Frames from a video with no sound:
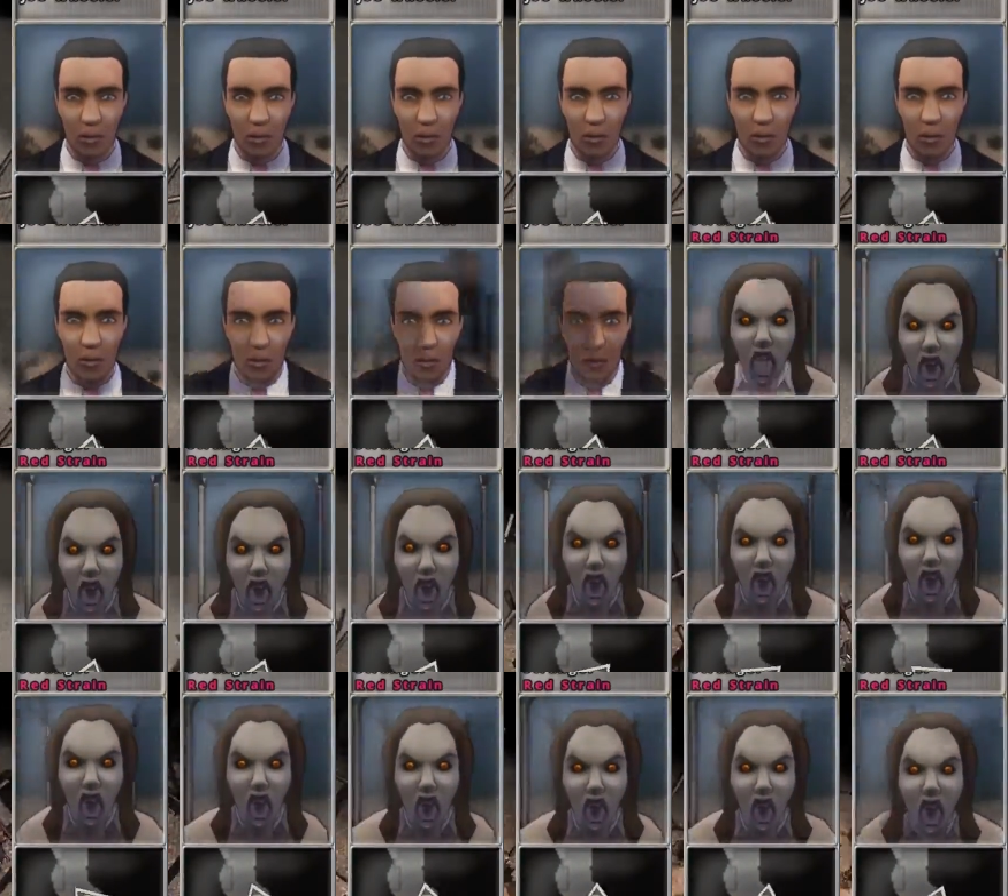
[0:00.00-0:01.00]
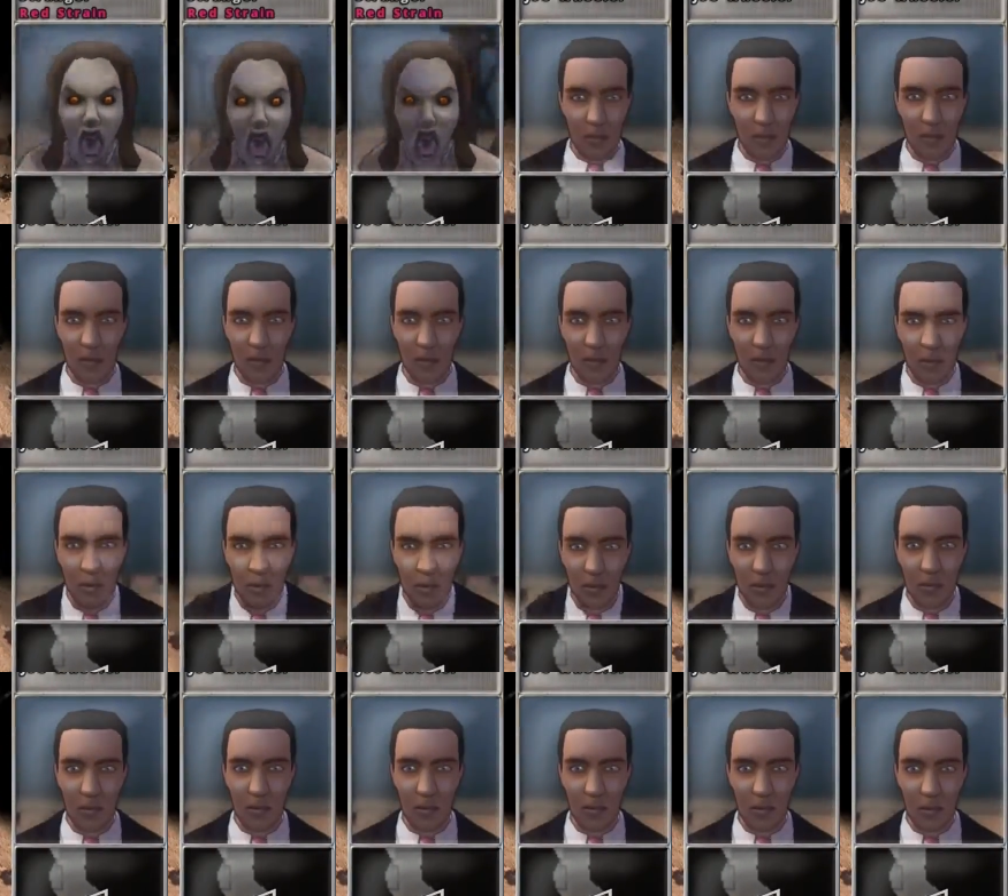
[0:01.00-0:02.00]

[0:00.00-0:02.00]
that Alice is sitting in, but